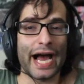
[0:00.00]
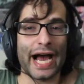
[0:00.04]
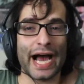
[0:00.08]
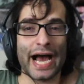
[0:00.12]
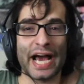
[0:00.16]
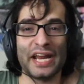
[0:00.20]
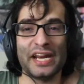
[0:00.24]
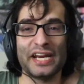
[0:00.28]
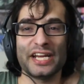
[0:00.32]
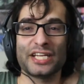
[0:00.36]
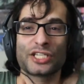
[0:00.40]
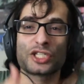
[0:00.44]

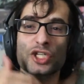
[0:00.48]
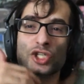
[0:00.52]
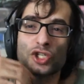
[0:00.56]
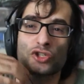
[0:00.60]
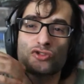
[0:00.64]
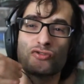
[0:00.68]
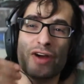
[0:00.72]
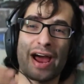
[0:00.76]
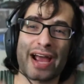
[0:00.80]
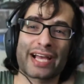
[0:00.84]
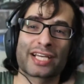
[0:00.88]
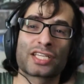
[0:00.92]
And then it
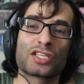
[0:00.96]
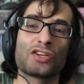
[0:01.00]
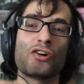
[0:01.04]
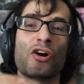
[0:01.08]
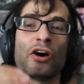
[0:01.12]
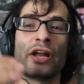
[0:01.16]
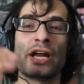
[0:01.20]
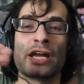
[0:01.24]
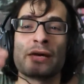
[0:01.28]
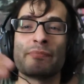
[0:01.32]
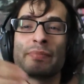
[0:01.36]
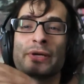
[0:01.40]
just drags
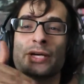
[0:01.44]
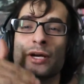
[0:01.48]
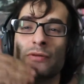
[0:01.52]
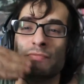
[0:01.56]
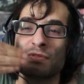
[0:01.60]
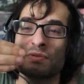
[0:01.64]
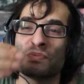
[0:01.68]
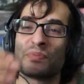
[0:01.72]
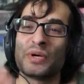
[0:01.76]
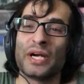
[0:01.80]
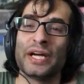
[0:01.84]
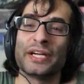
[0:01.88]
on and it
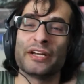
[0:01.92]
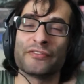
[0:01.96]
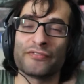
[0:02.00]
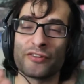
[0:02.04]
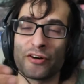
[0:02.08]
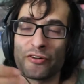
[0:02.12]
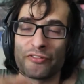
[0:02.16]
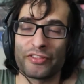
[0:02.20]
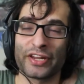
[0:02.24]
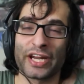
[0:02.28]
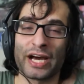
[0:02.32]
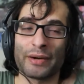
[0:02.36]
becomes repetitive
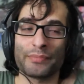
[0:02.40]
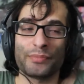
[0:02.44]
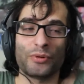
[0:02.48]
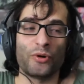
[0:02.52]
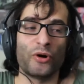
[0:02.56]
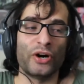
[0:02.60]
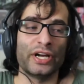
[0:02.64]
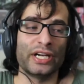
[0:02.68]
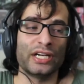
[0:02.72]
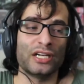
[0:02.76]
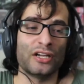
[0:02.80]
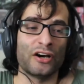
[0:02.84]
after that
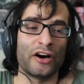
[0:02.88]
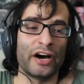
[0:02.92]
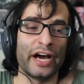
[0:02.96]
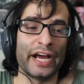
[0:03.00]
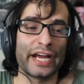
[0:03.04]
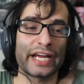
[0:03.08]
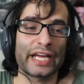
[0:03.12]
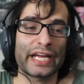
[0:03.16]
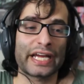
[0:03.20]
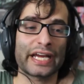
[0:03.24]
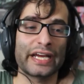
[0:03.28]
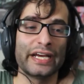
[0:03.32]
point,
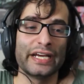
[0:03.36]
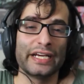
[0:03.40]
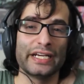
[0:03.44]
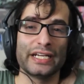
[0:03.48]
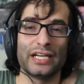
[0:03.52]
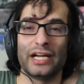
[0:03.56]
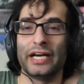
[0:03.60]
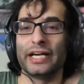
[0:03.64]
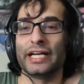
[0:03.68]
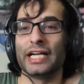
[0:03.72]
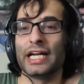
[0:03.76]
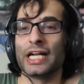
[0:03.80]
like...
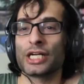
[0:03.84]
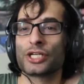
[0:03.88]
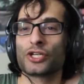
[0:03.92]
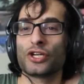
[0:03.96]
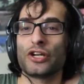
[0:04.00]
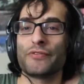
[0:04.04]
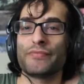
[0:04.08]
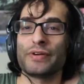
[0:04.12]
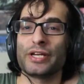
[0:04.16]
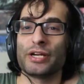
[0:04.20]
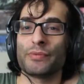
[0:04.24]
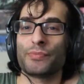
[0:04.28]
there
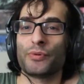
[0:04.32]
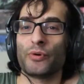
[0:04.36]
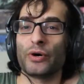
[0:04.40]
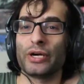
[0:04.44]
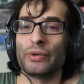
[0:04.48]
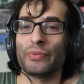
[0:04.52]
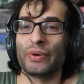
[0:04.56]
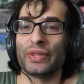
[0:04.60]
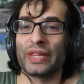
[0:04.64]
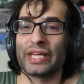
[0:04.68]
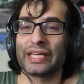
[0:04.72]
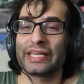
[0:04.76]
should have been a
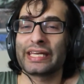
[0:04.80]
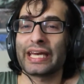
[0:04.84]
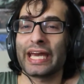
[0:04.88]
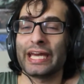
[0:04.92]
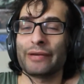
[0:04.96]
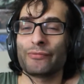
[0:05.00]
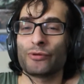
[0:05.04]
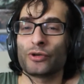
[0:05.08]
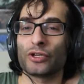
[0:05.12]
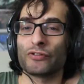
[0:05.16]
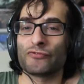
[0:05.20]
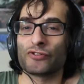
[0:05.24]
point where the
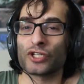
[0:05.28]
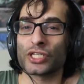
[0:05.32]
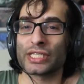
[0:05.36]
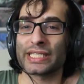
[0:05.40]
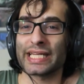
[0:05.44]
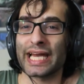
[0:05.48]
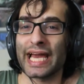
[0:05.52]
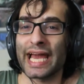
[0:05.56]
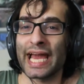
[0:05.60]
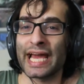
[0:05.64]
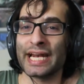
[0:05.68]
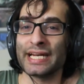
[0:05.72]
game could have
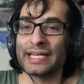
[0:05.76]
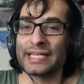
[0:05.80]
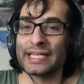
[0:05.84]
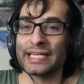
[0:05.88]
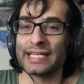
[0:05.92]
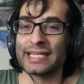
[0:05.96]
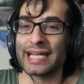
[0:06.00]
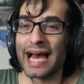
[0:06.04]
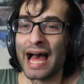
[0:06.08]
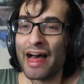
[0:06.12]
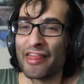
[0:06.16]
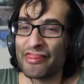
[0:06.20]
just
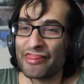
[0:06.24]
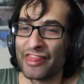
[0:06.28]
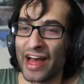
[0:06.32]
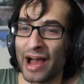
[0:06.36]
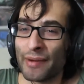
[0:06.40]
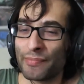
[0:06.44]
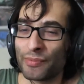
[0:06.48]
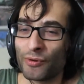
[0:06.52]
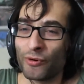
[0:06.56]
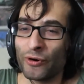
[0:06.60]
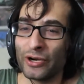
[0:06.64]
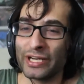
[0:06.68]
ended at
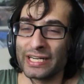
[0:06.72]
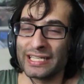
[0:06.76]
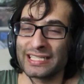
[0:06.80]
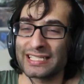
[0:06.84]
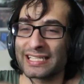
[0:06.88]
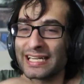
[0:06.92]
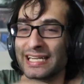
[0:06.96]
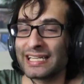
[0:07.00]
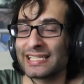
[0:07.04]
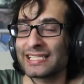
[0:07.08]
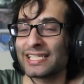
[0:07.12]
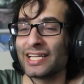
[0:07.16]
that point.
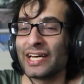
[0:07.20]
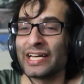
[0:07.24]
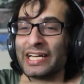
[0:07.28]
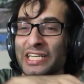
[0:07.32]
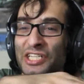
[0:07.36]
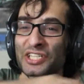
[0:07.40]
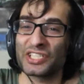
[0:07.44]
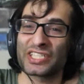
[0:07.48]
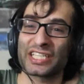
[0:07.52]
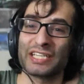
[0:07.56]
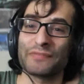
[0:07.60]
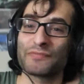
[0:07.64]
Instead, it's like
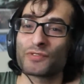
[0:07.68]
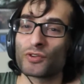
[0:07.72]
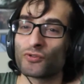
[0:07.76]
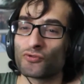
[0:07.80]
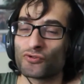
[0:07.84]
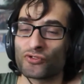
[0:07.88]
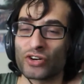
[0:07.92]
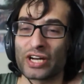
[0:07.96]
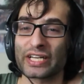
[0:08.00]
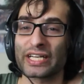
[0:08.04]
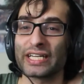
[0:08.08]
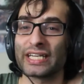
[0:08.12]
it just keeps on
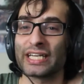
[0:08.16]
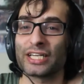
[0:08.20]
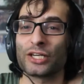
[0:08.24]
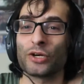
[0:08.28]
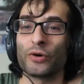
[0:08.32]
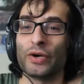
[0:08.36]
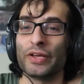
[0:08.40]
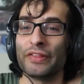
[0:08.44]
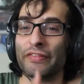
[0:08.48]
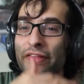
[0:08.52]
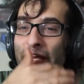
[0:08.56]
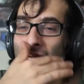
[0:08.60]
dragging and
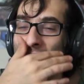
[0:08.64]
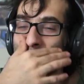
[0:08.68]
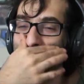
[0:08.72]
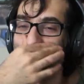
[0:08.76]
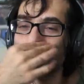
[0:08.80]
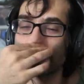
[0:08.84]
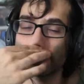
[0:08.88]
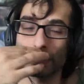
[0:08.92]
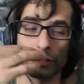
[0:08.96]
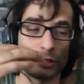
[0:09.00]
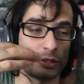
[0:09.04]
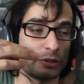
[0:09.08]
going there.
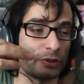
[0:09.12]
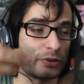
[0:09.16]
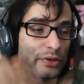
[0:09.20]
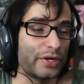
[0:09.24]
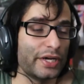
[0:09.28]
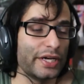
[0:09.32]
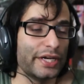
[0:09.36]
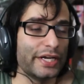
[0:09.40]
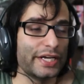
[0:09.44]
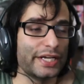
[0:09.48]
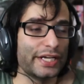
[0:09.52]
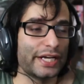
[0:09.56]
So
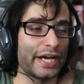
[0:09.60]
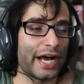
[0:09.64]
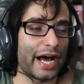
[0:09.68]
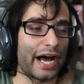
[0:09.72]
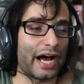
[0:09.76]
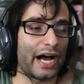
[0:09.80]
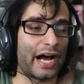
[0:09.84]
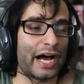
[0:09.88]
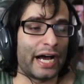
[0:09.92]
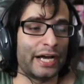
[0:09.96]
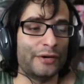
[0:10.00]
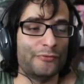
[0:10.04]

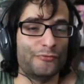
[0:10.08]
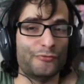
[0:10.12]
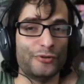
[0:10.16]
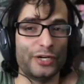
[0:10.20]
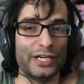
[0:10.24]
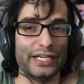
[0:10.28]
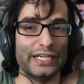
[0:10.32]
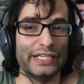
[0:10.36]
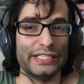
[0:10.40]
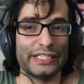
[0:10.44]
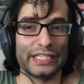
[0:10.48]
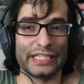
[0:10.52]
I
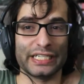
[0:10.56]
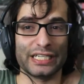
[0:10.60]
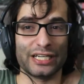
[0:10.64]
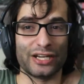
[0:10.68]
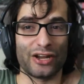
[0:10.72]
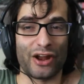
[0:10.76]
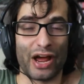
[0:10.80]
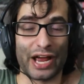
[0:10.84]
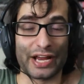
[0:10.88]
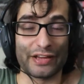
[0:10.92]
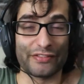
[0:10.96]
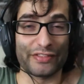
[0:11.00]
really
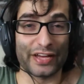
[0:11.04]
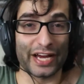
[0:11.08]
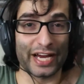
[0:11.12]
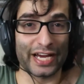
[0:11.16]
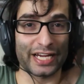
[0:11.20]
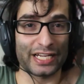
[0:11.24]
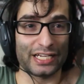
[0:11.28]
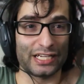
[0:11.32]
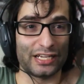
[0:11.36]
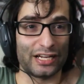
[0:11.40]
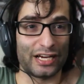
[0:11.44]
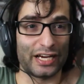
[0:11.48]
didn't like that.